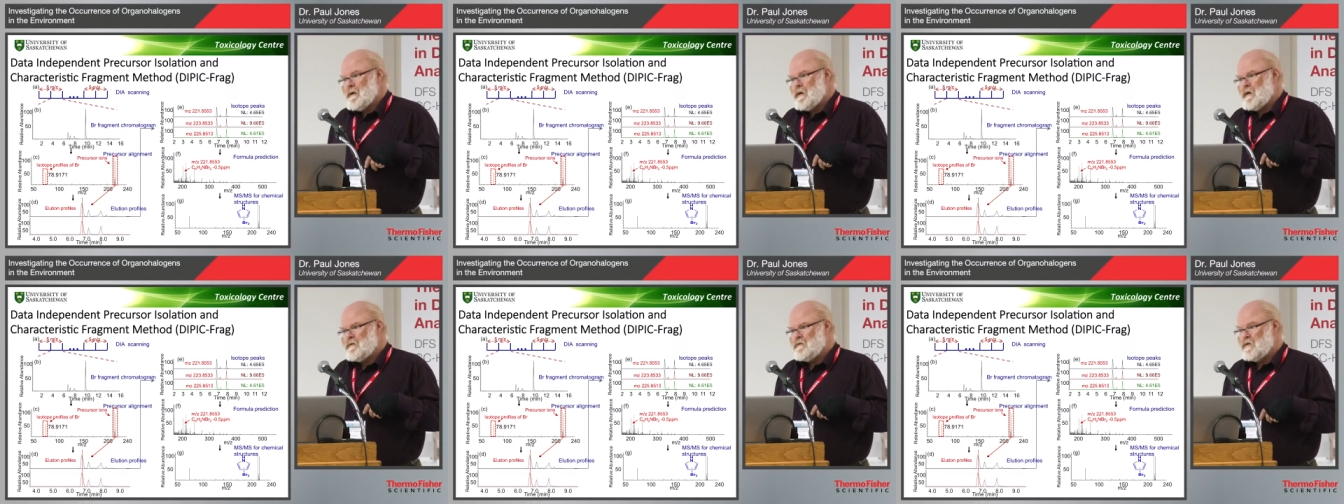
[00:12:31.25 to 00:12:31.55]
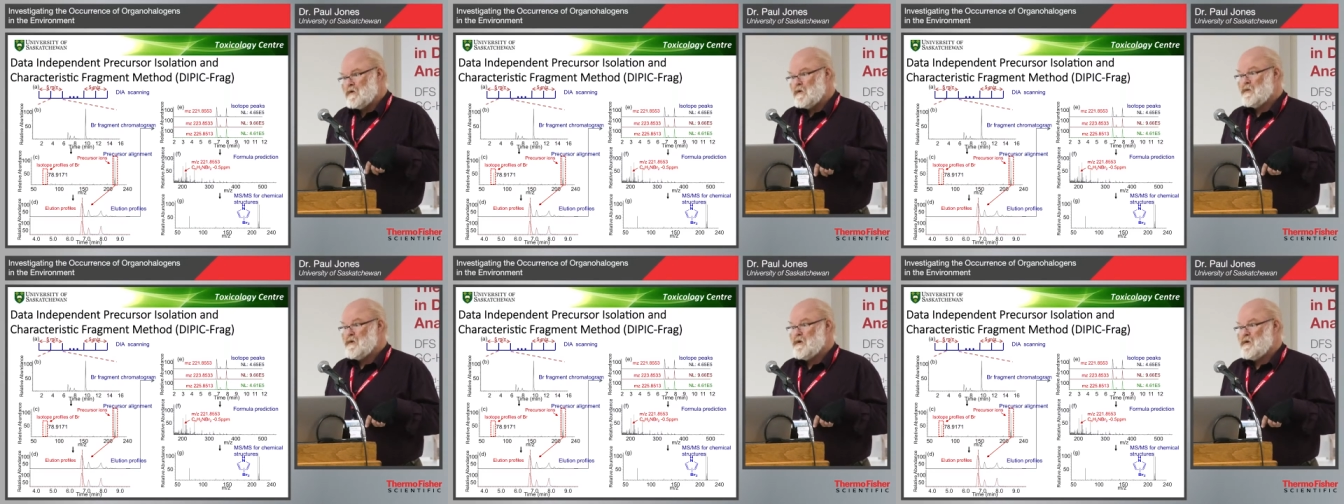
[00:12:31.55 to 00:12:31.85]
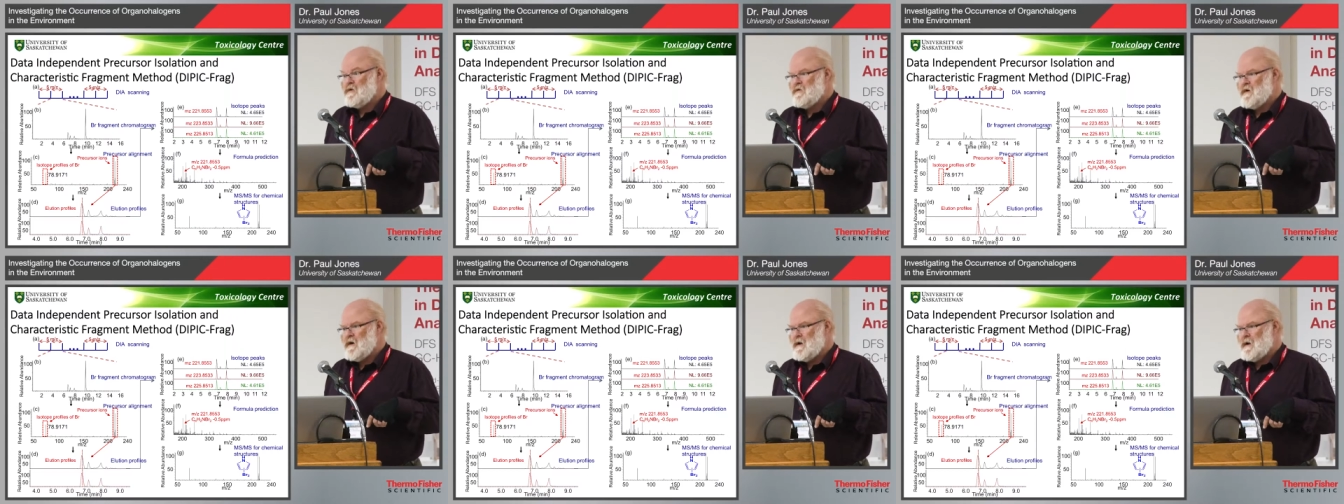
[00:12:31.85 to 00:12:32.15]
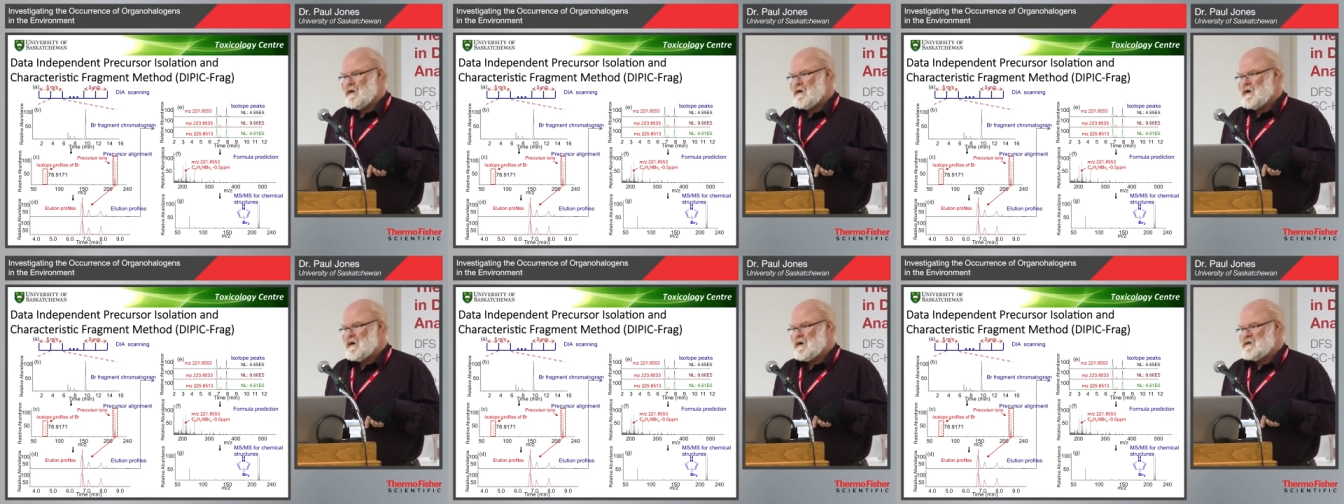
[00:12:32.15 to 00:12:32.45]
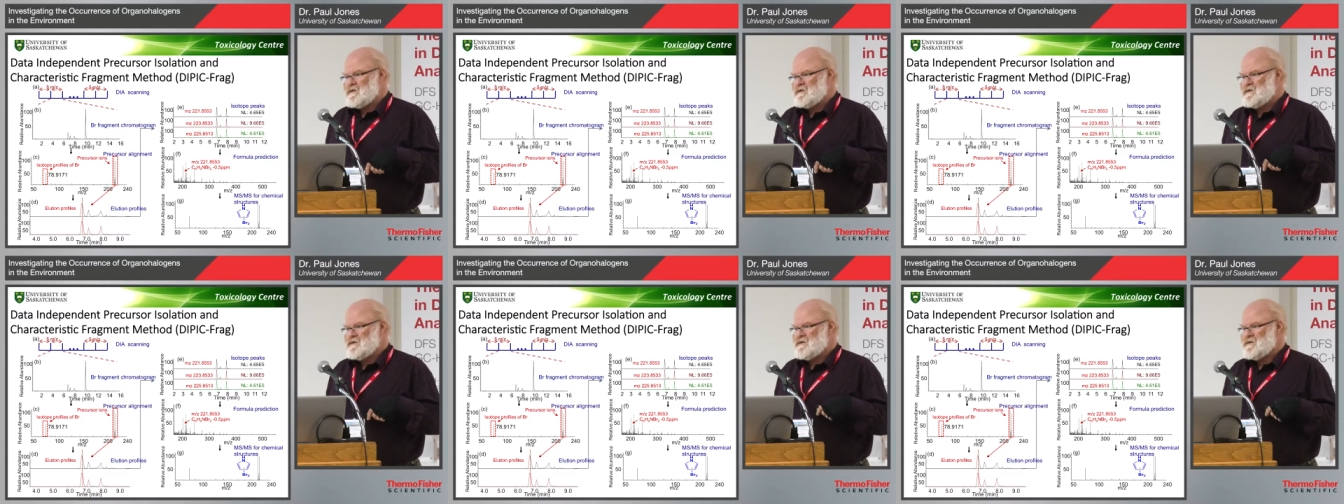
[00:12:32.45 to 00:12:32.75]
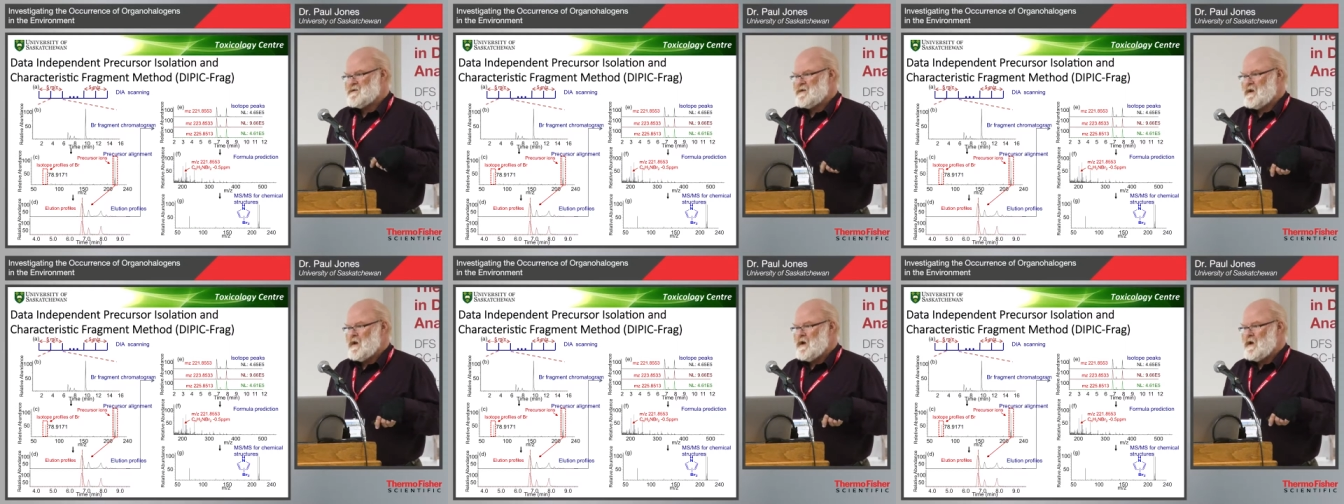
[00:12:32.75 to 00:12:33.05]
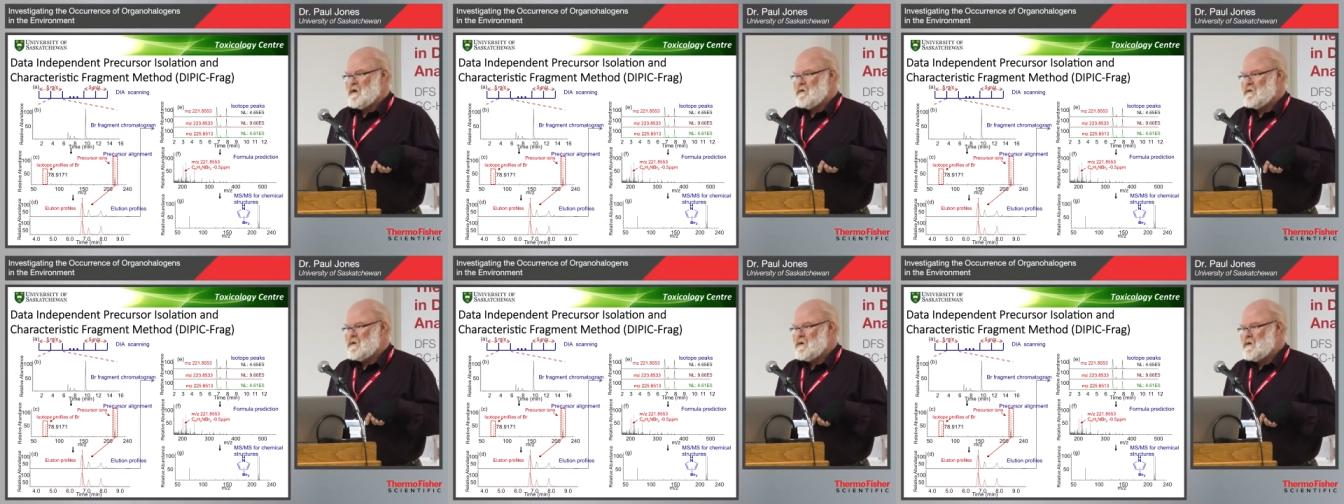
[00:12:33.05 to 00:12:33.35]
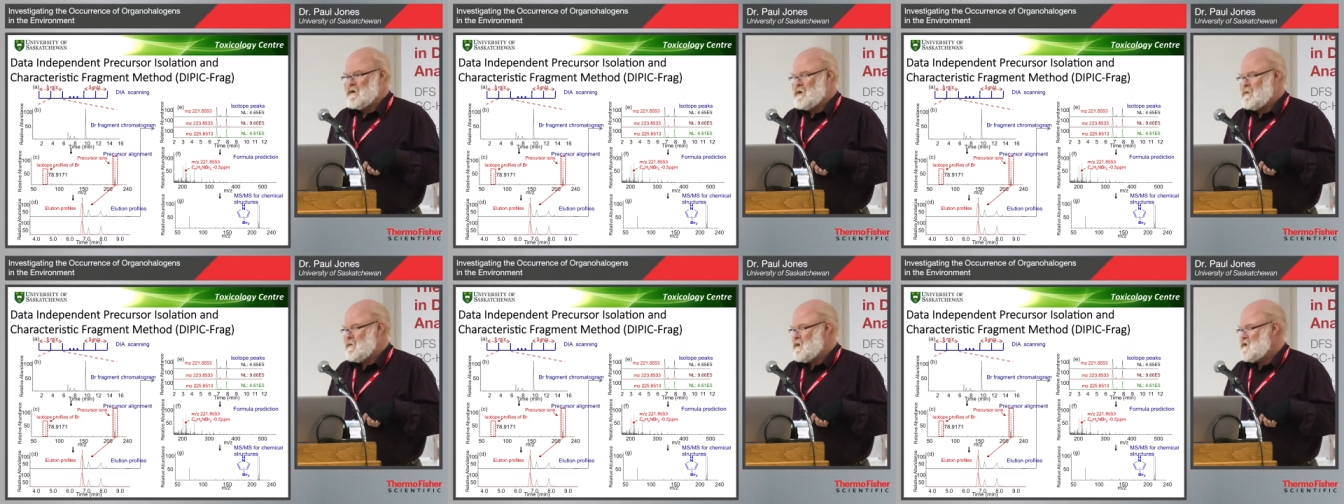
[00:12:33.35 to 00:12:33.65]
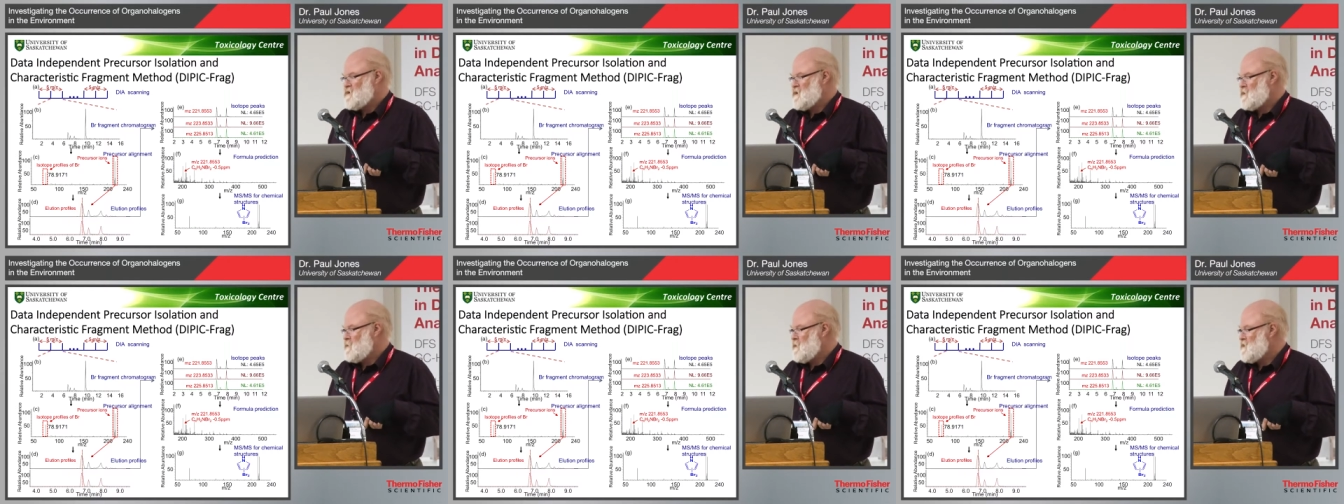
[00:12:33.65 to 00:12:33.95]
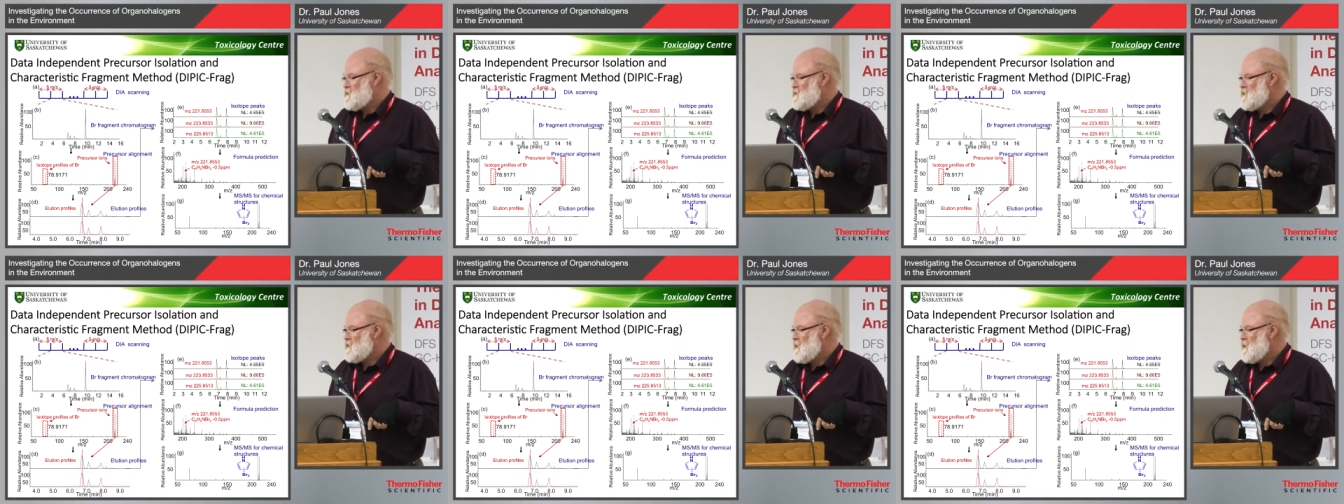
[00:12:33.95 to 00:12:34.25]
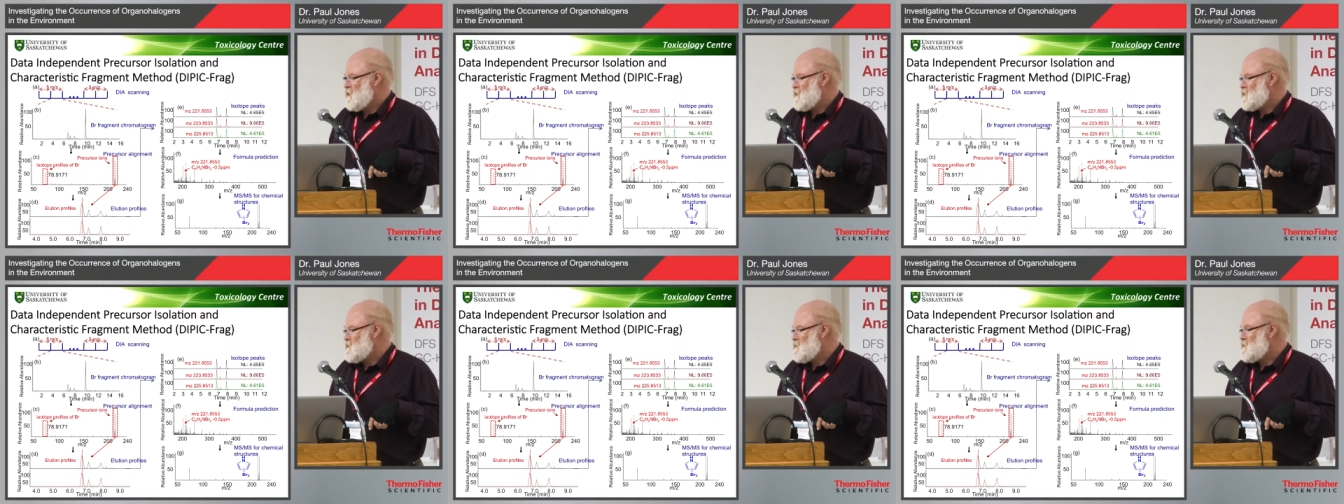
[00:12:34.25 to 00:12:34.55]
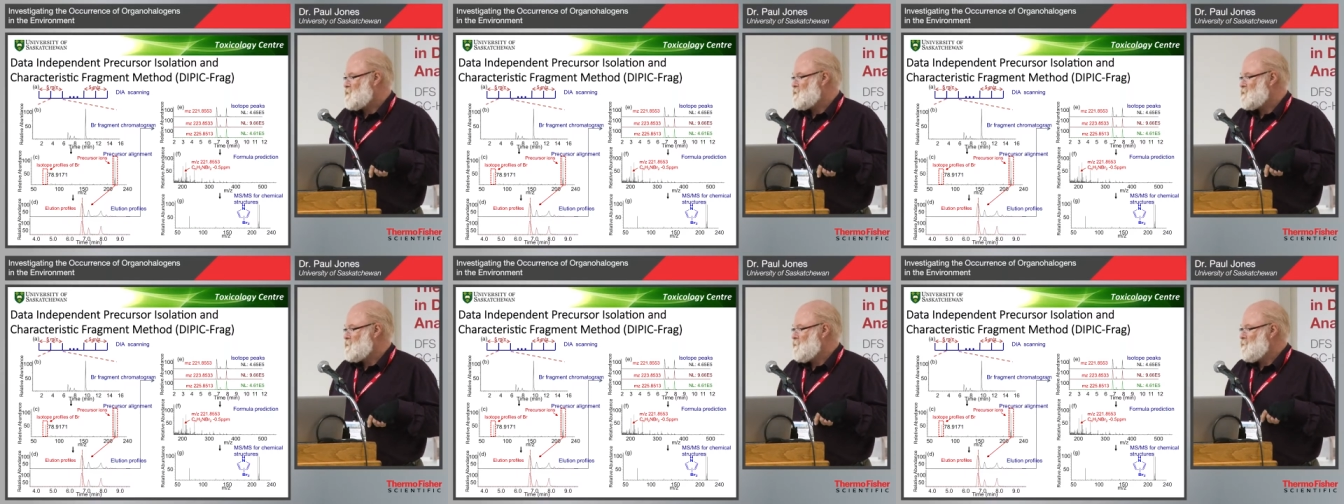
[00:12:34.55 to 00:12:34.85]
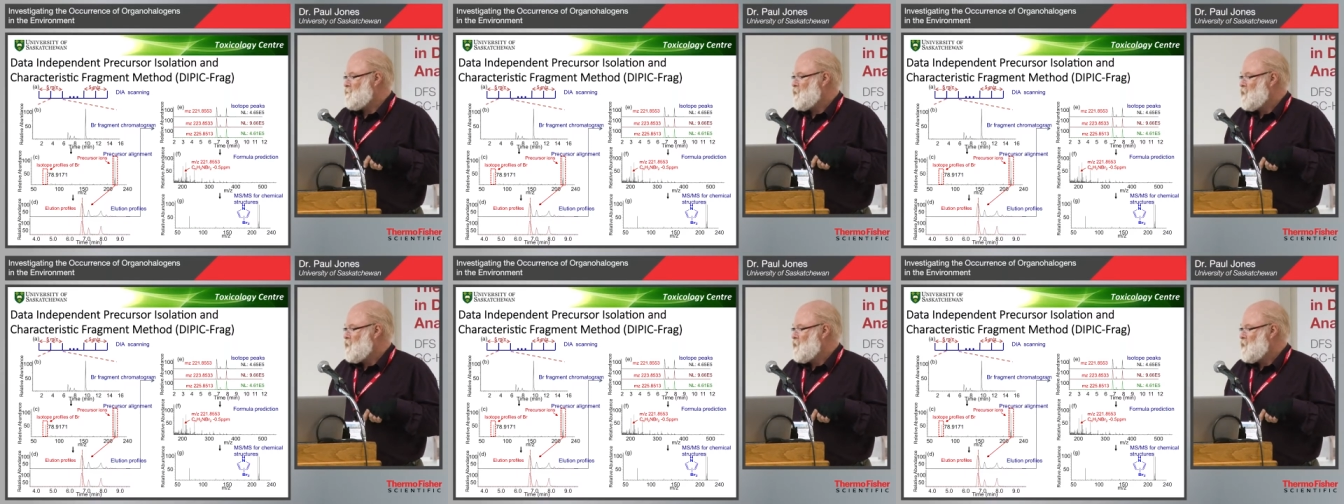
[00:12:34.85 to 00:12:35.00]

full profile analysis and the MSMS analysis.